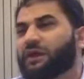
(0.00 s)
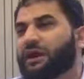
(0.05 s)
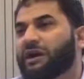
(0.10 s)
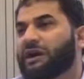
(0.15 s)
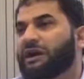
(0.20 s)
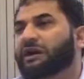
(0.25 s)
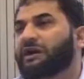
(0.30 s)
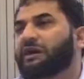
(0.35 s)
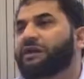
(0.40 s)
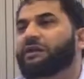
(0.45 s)

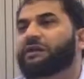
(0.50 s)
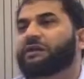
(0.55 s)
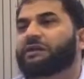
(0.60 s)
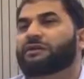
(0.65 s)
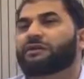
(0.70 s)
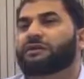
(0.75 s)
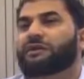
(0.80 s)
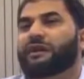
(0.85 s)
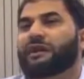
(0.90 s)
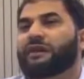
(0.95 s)
Ali,
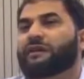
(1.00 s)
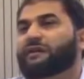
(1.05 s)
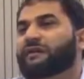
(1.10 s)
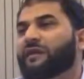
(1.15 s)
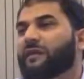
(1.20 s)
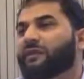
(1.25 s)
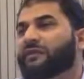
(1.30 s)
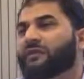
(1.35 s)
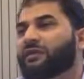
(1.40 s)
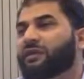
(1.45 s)
and
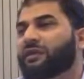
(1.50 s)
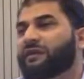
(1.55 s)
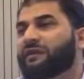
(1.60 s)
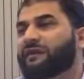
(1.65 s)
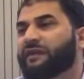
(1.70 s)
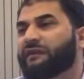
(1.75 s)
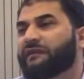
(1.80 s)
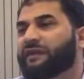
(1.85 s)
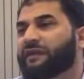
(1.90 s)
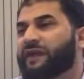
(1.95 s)
some
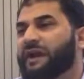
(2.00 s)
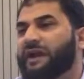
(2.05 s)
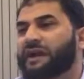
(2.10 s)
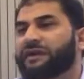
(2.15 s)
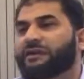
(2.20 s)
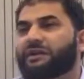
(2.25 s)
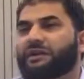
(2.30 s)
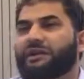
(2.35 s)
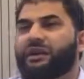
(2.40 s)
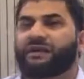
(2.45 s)
scholars even
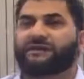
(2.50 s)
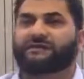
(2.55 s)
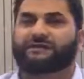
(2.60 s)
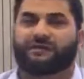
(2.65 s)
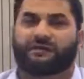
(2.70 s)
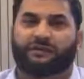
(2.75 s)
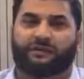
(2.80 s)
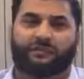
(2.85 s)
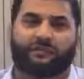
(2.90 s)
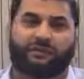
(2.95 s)
had
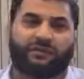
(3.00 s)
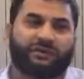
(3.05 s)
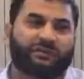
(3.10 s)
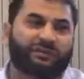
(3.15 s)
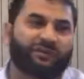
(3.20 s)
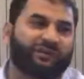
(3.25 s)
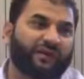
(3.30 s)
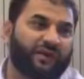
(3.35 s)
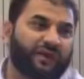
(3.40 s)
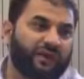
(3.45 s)
Hassan bin
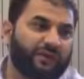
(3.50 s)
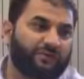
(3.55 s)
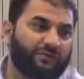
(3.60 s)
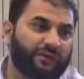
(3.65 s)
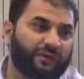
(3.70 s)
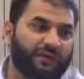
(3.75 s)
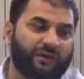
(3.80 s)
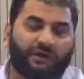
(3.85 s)
Abi Talib,